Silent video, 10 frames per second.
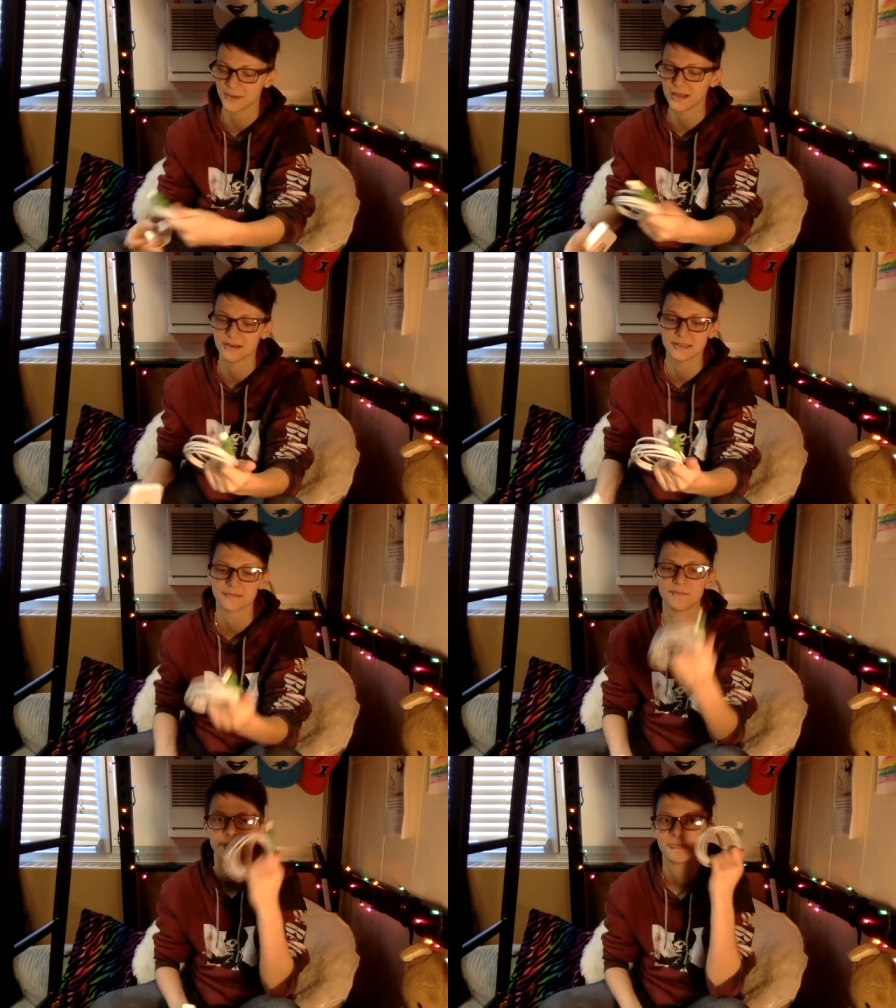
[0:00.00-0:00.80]
because
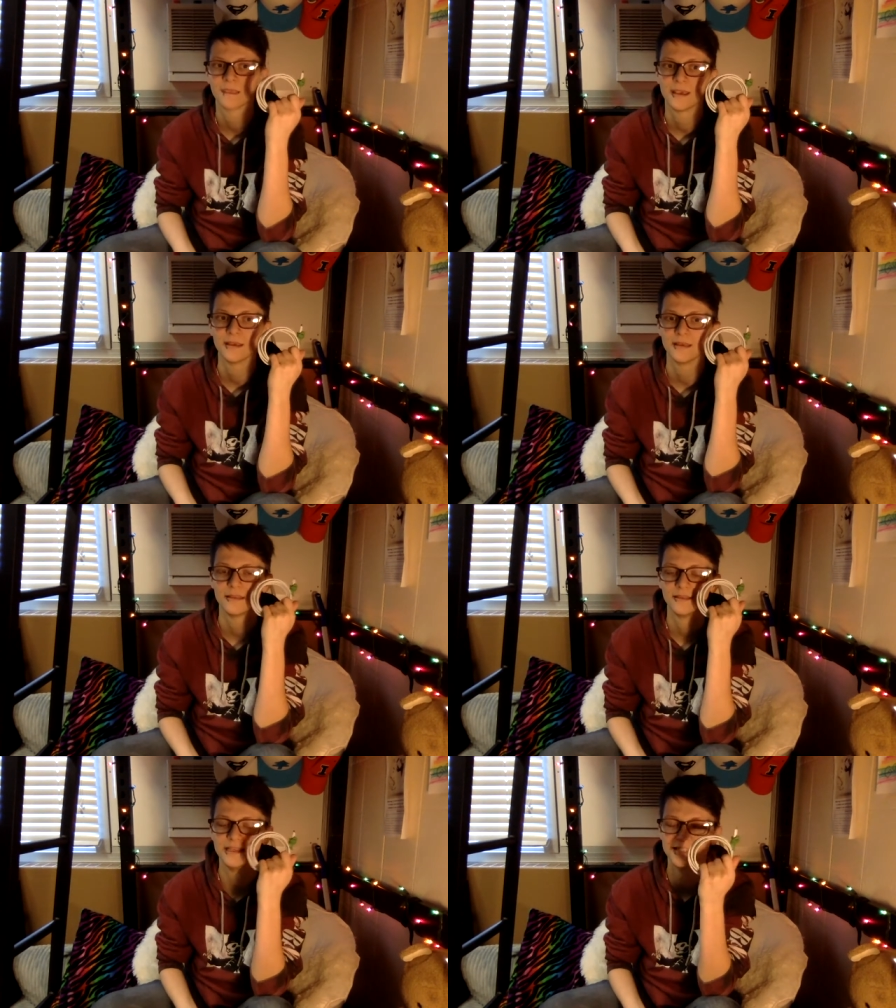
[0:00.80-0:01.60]

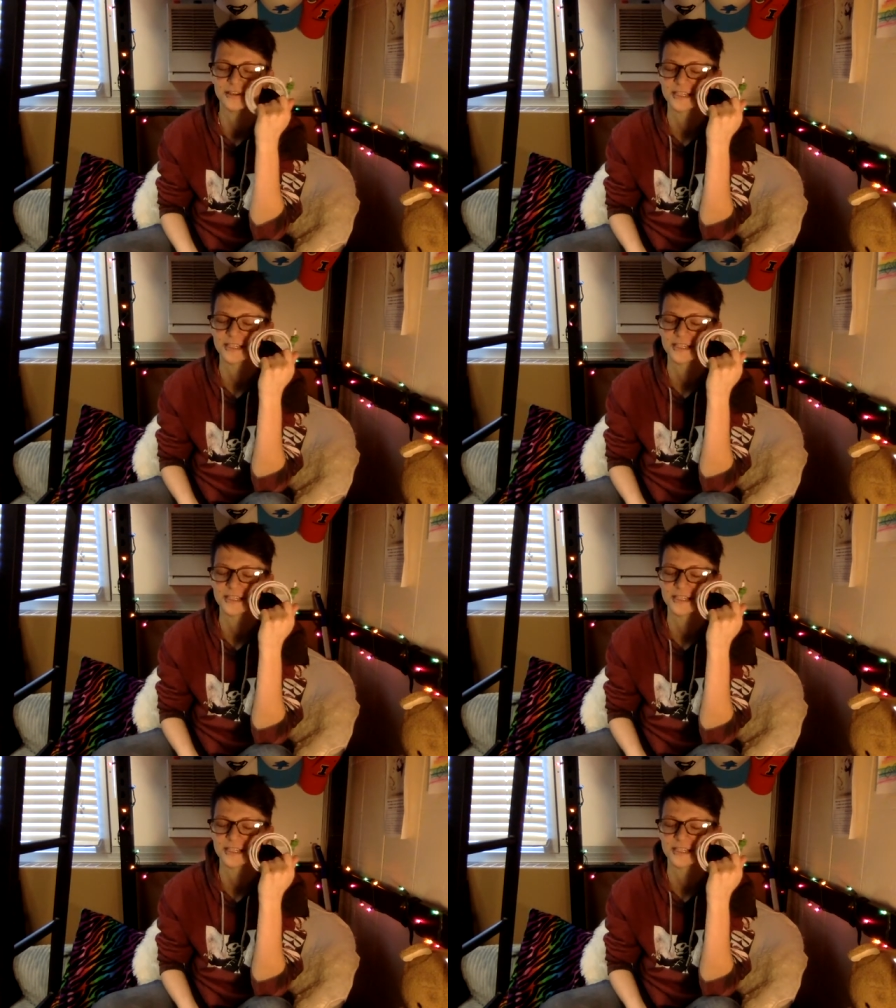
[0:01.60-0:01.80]
these are